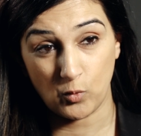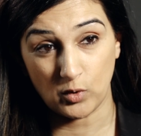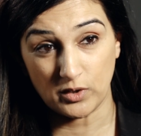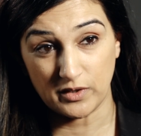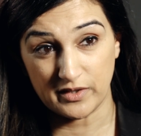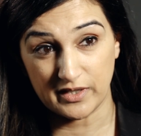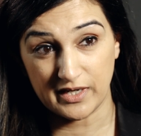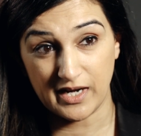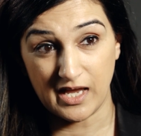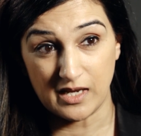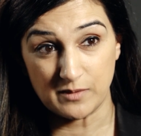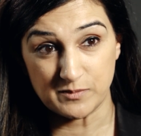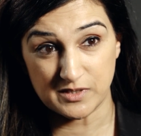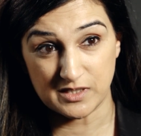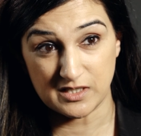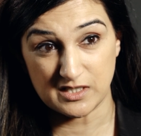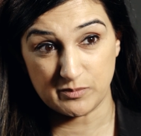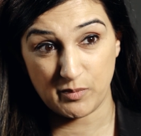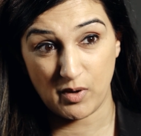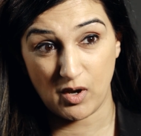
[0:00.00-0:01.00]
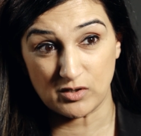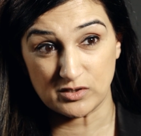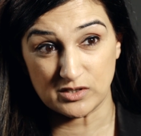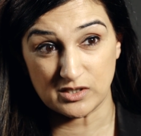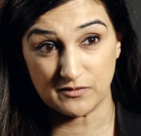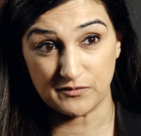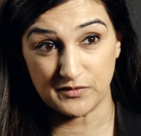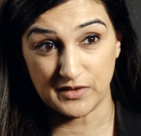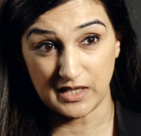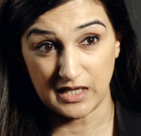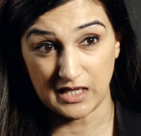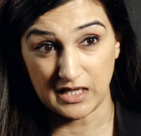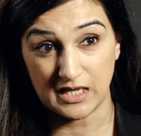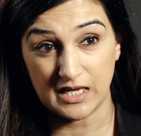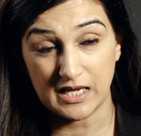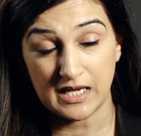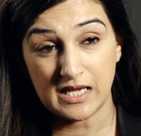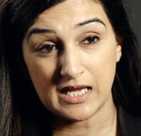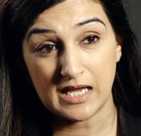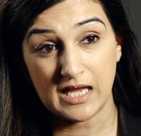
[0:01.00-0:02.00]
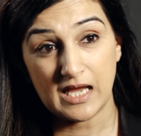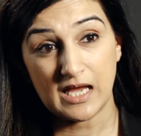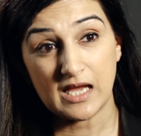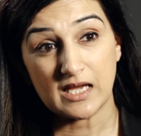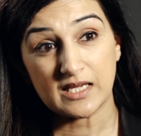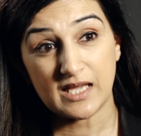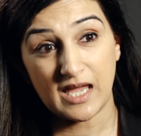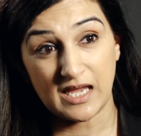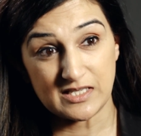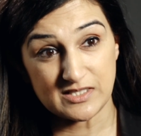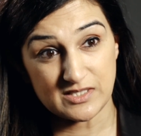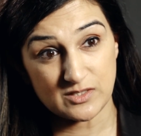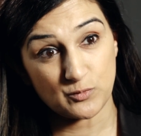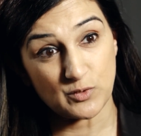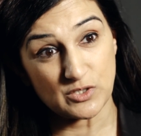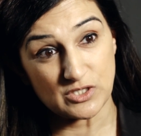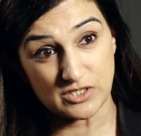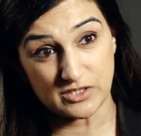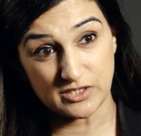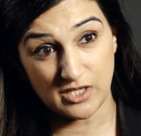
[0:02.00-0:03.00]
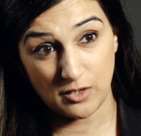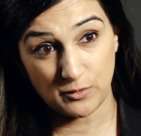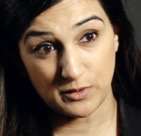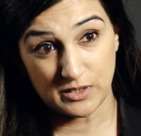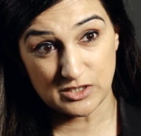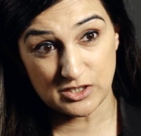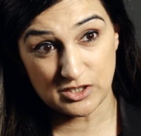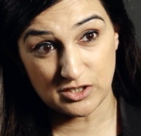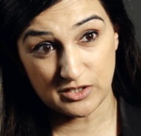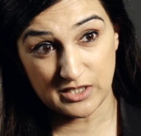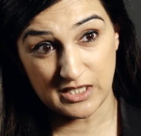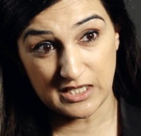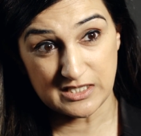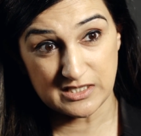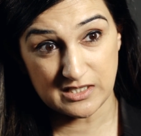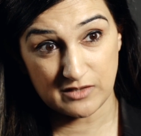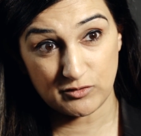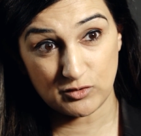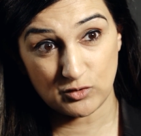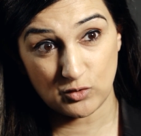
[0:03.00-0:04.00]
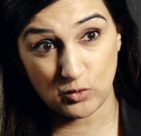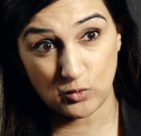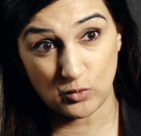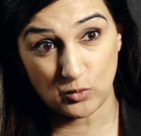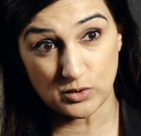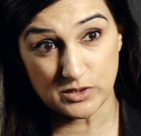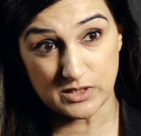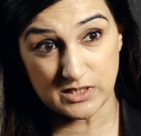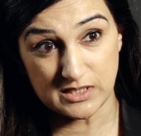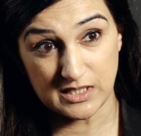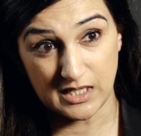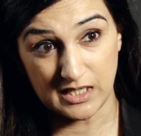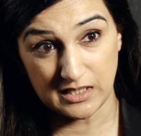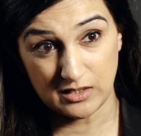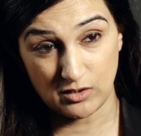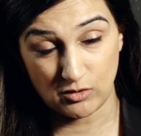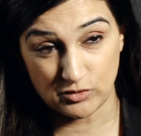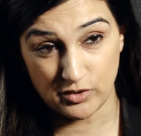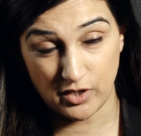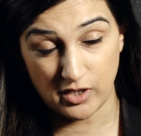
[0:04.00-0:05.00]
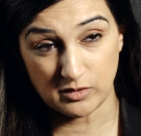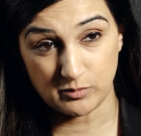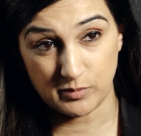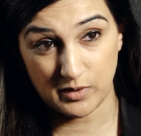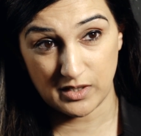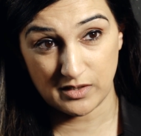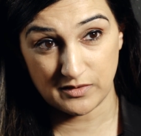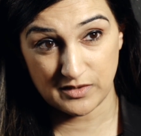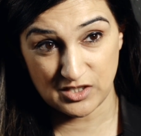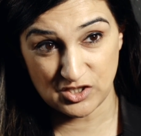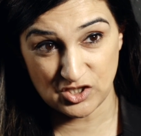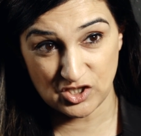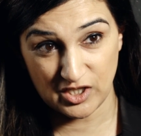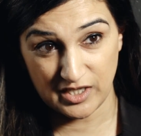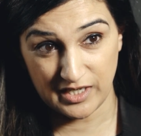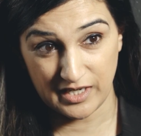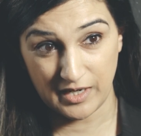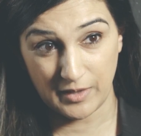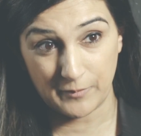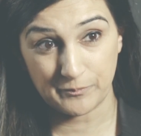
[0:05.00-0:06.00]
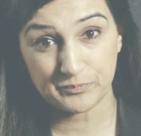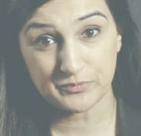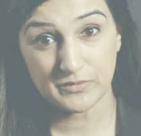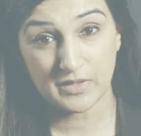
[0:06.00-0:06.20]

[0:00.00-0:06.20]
one of the claims that is part of the case which is going to the civil courts in October this year.